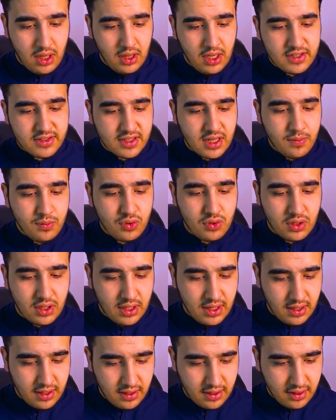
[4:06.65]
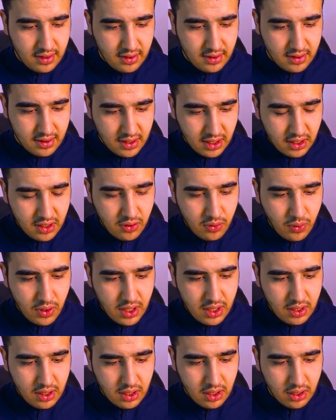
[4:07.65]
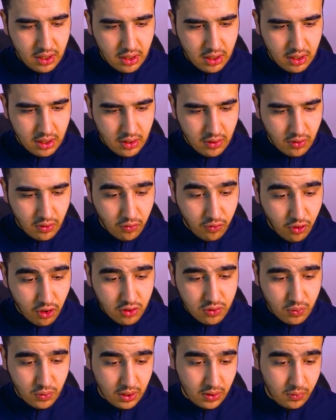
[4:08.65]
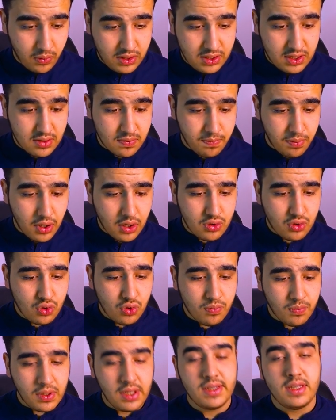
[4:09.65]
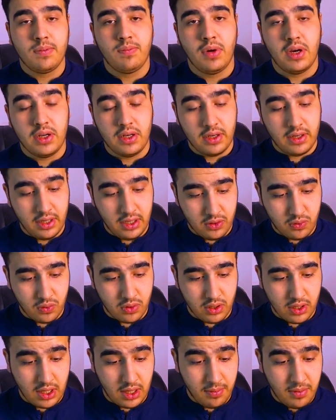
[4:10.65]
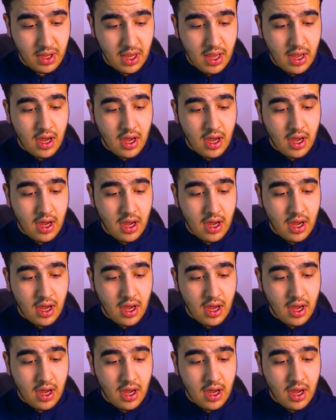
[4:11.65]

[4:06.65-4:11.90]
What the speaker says: Let's come to the fourth one, which is point-to-multipoint network type.